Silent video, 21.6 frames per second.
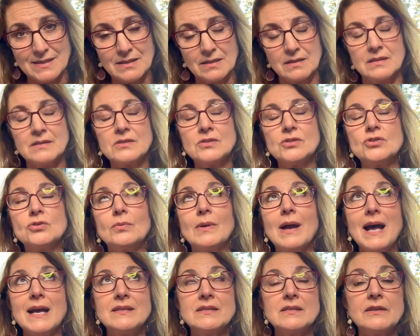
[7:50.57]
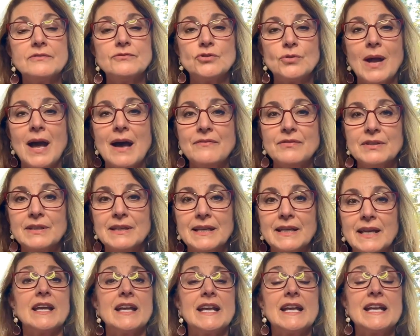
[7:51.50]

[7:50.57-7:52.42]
The stress of traveling